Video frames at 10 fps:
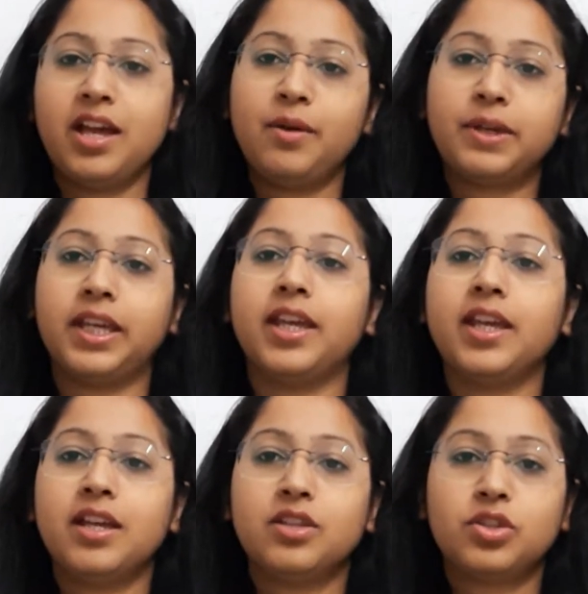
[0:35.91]
Okay,
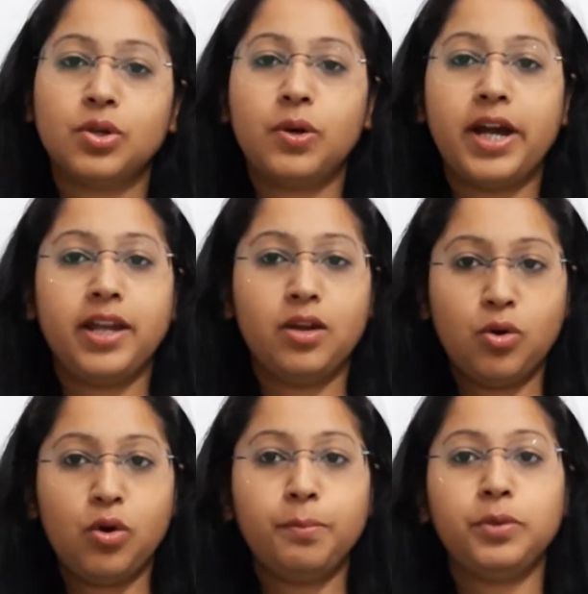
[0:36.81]
so I
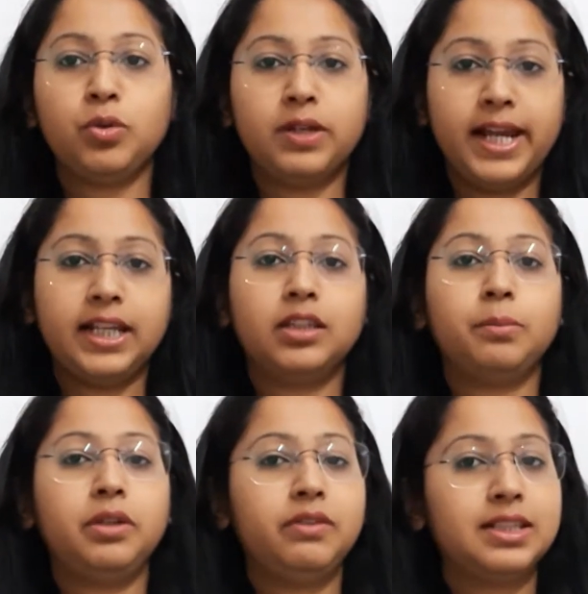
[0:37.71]
hope you liked the
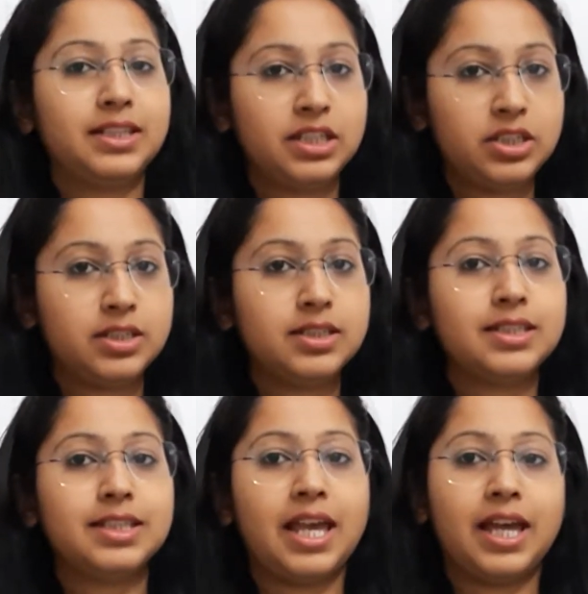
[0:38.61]
previous
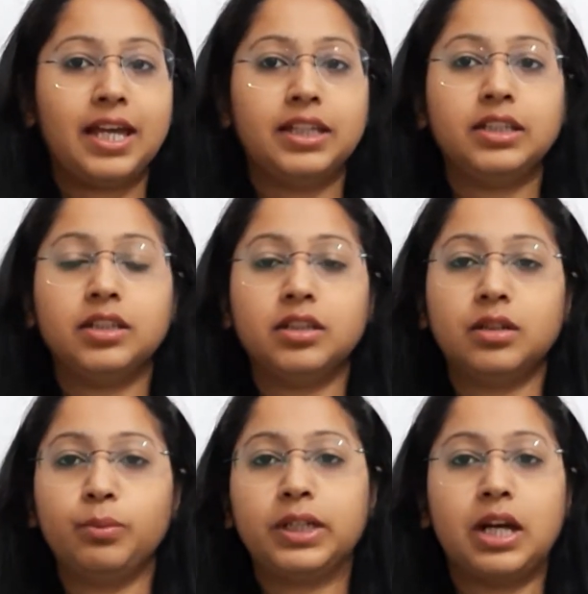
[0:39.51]
sessions and
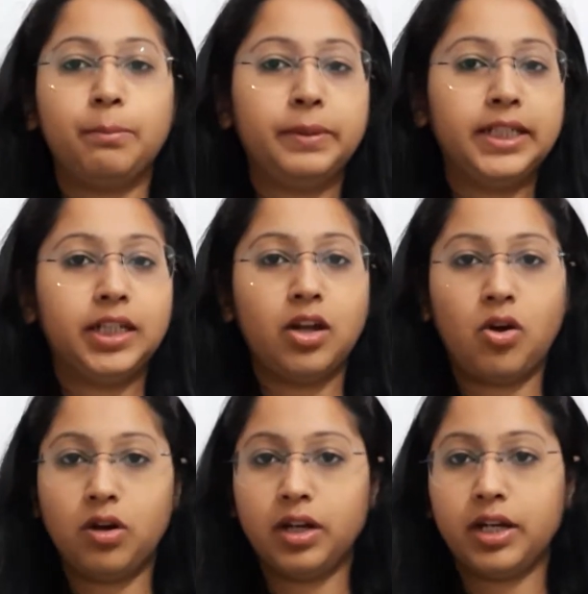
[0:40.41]
we completed
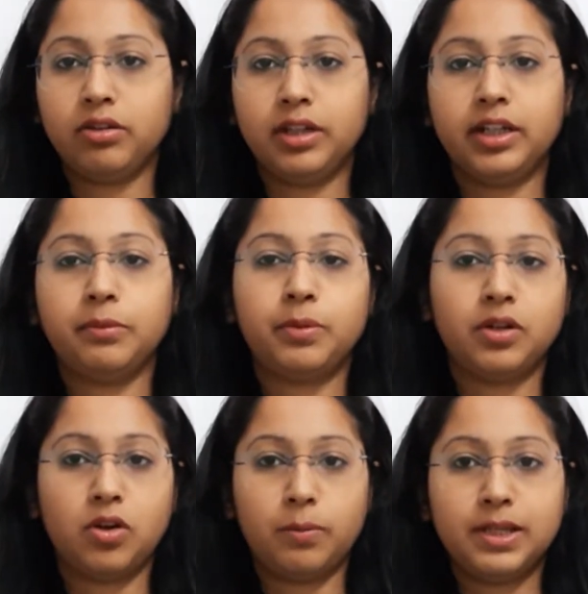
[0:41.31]
all our relative
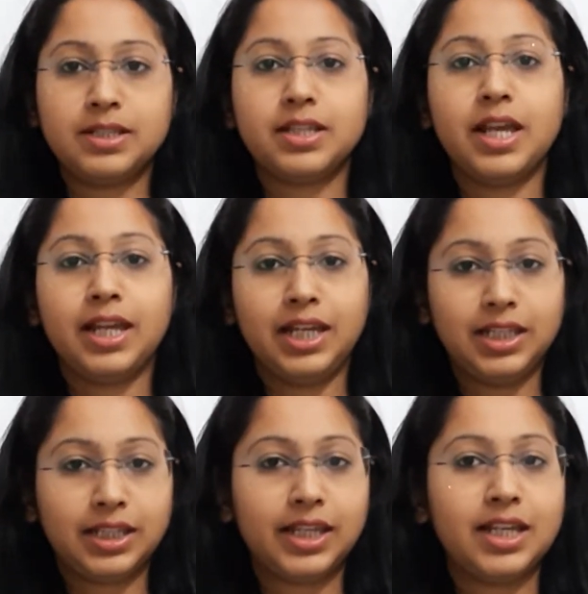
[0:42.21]
pronomens.
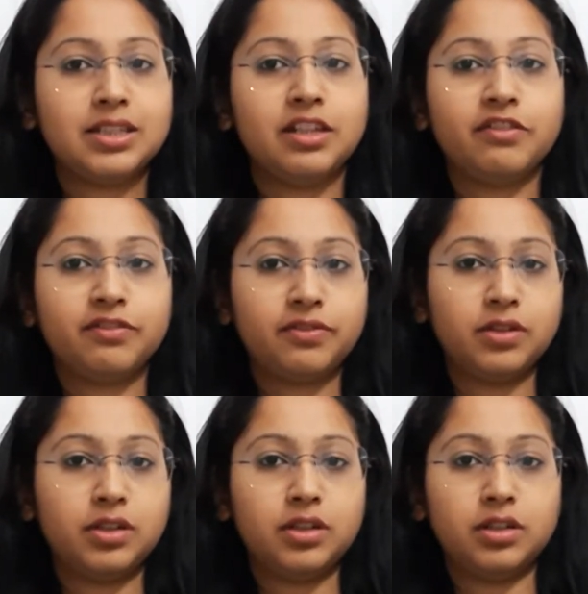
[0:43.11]
In case if
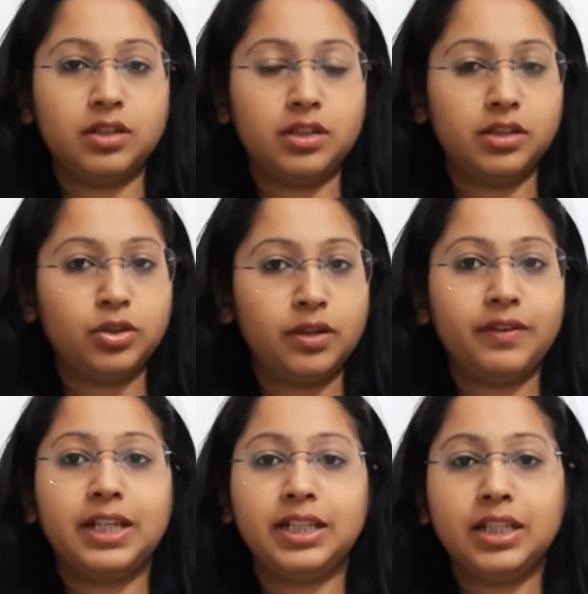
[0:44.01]
you have
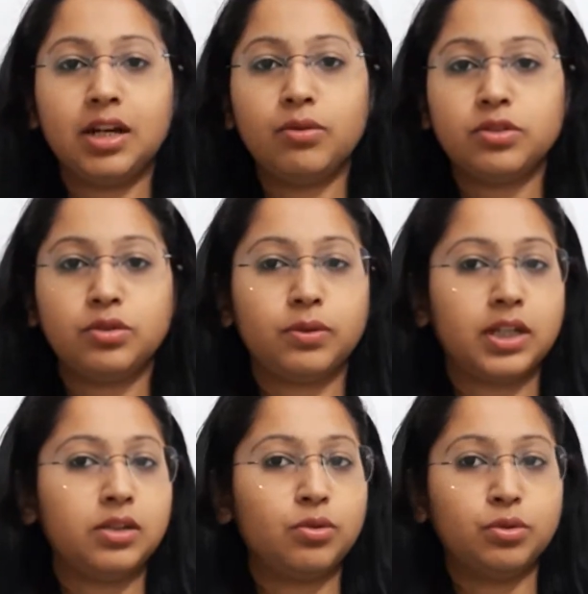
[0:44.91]
any doubts, you
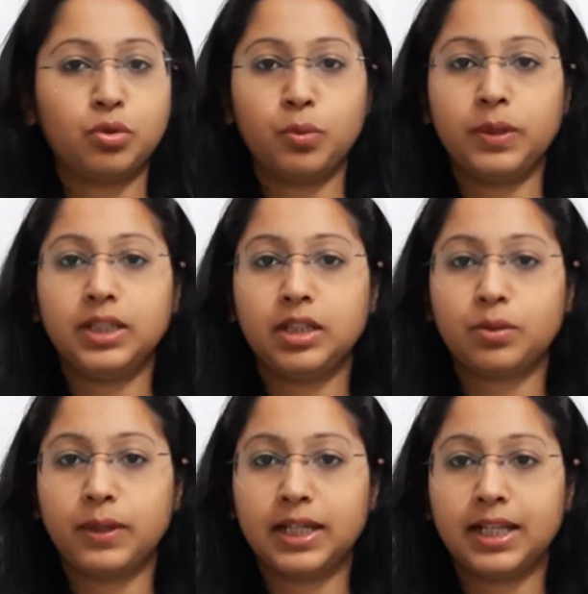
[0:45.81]
can go through with it
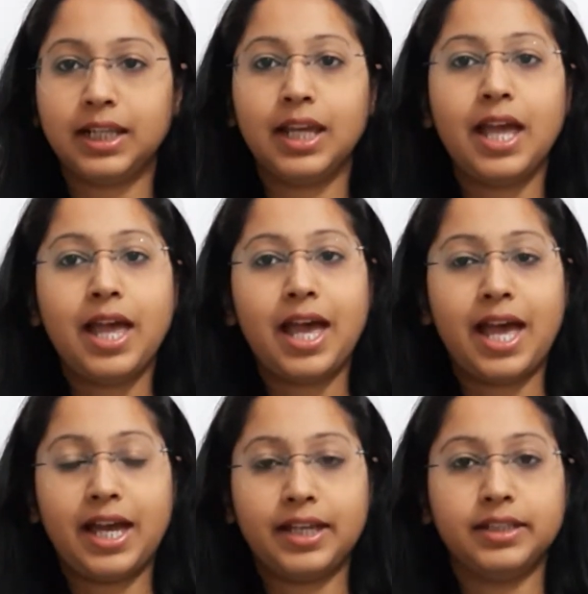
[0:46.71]
quickly.
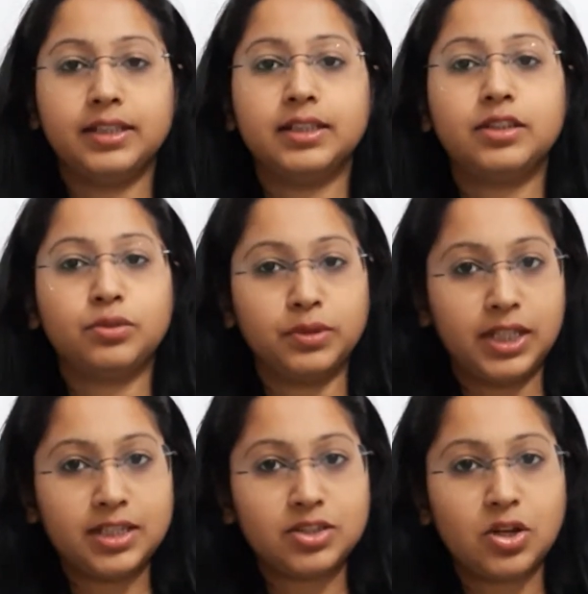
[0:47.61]
And
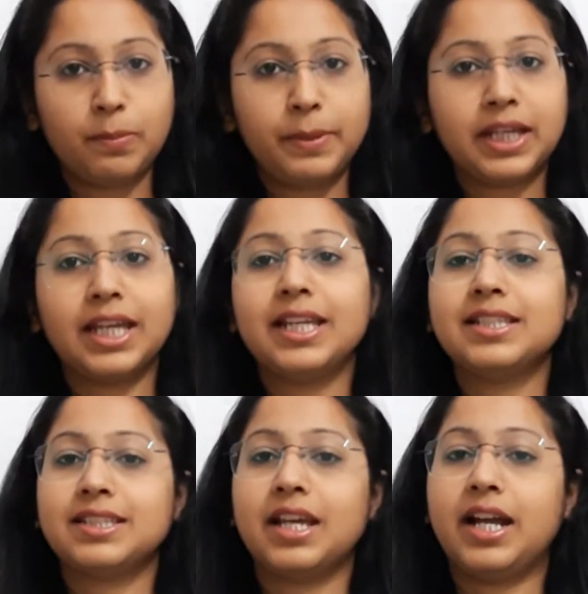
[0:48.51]
today's topic
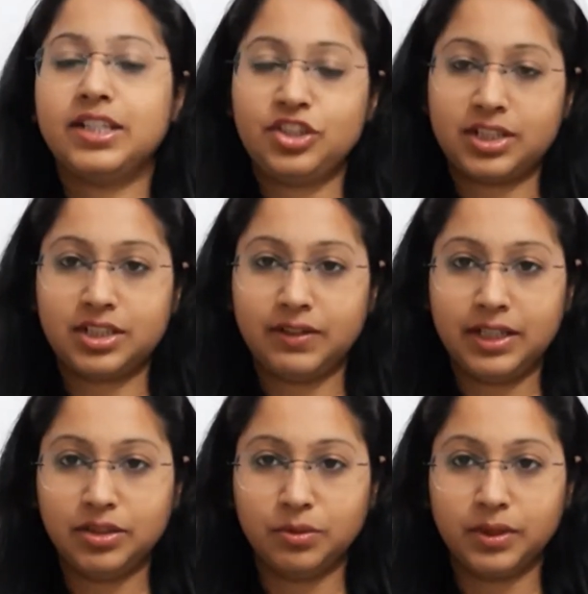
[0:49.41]
is
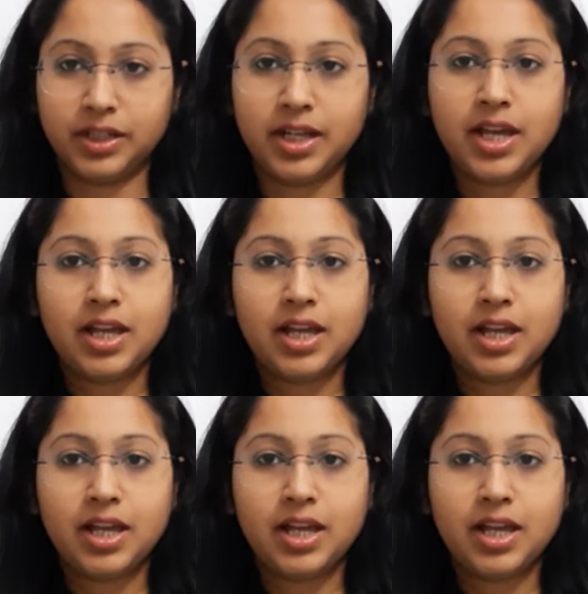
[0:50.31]
Adjektiveendungen.